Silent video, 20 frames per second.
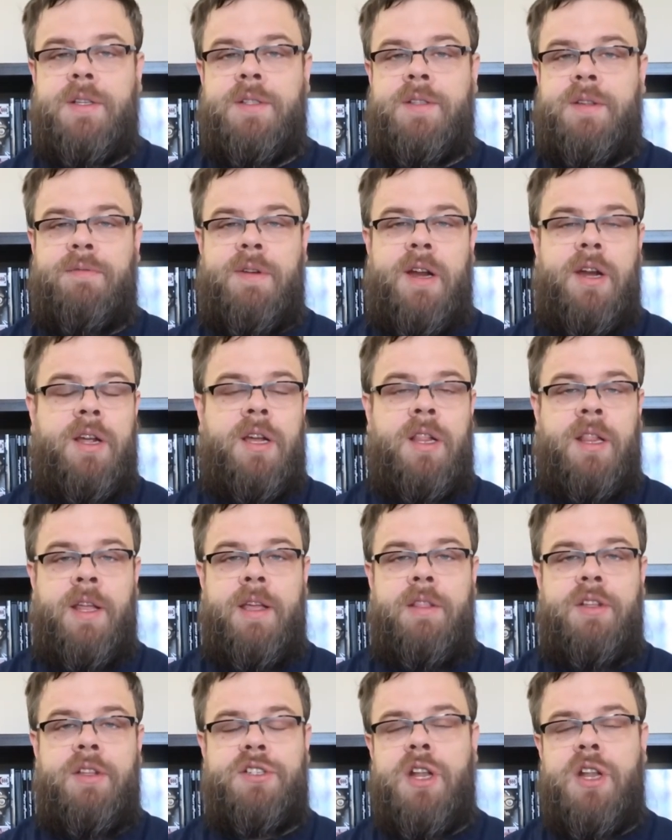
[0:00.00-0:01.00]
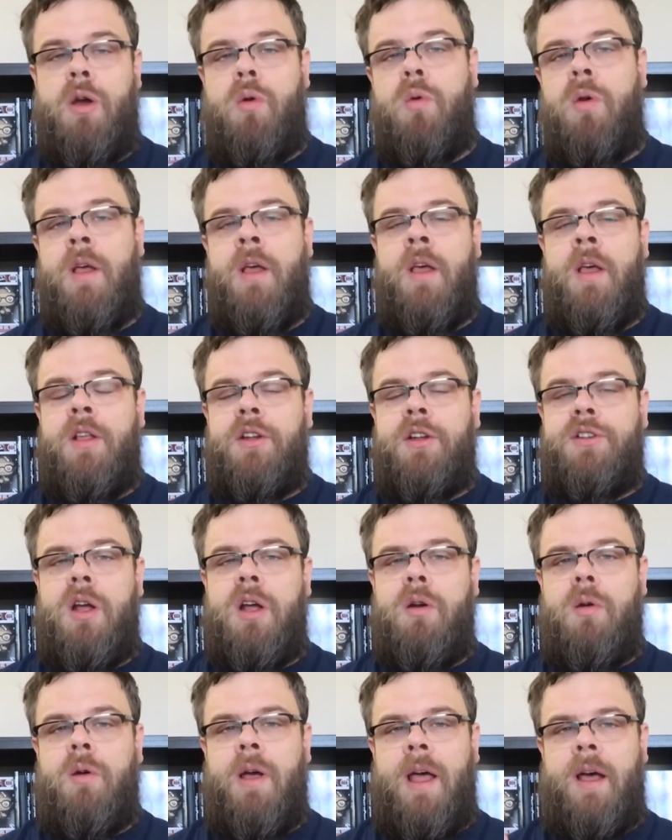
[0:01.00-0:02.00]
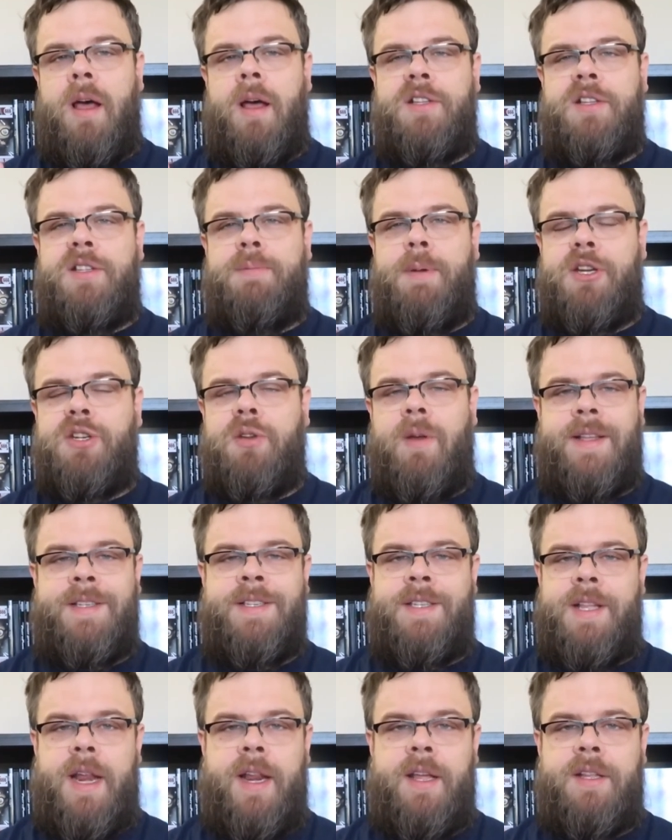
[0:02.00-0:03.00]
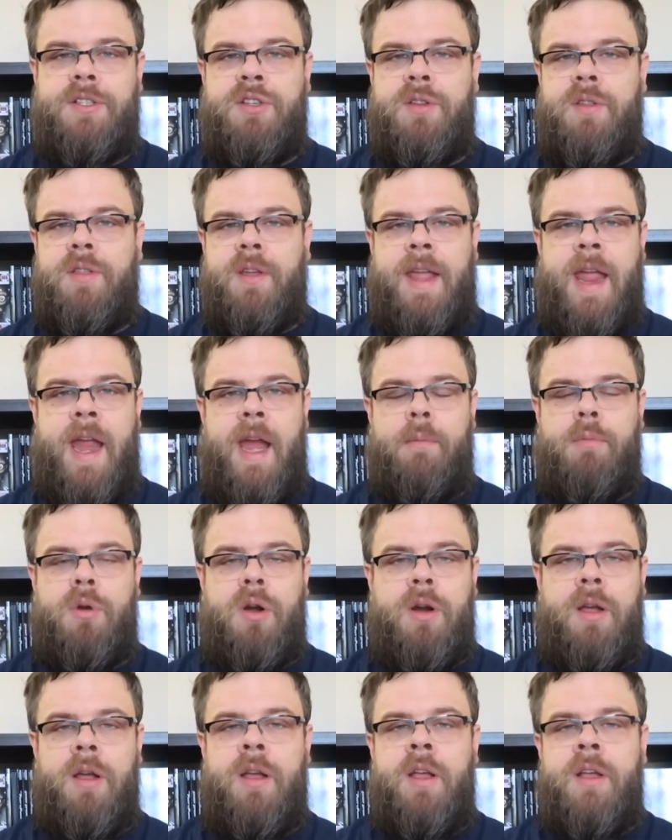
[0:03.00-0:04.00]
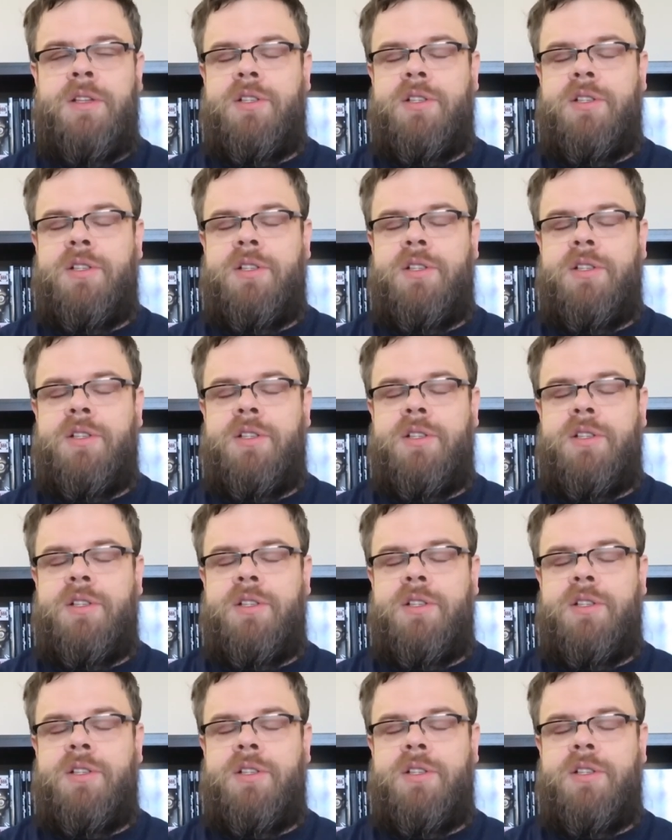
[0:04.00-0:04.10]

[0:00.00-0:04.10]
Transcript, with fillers: It's very clean. There's no there's no uh, special aesthetic to the camera,